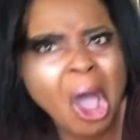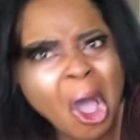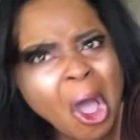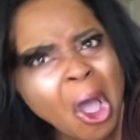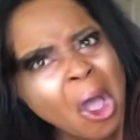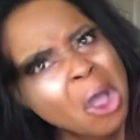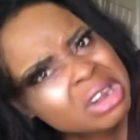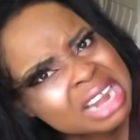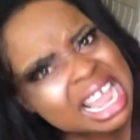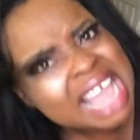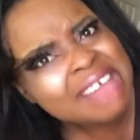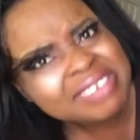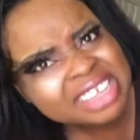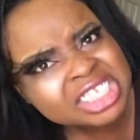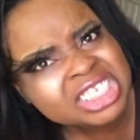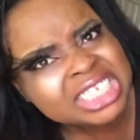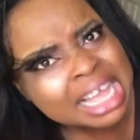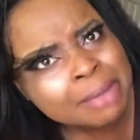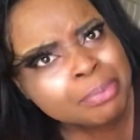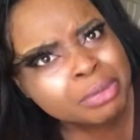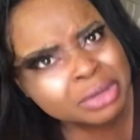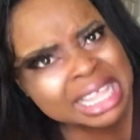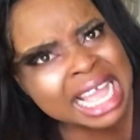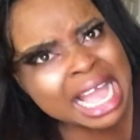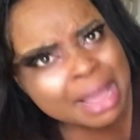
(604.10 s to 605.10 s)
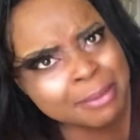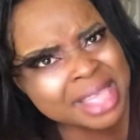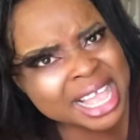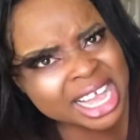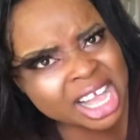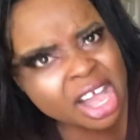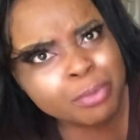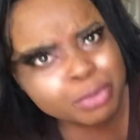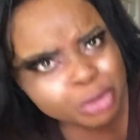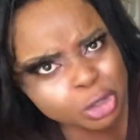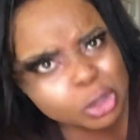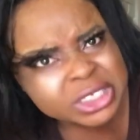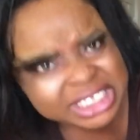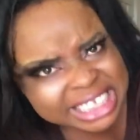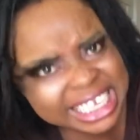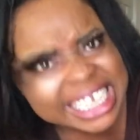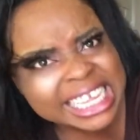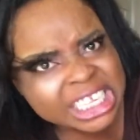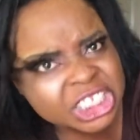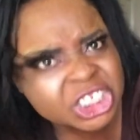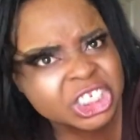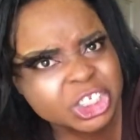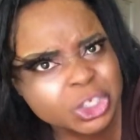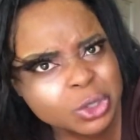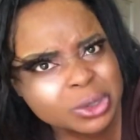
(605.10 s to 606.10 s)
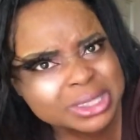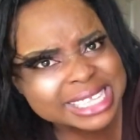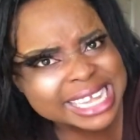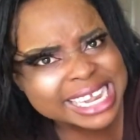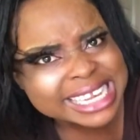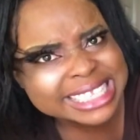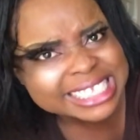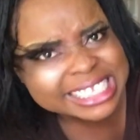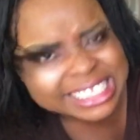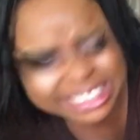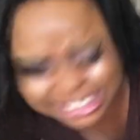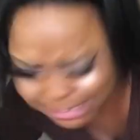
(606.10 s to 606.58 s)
Who never try to put on makeup using kitchen utensils?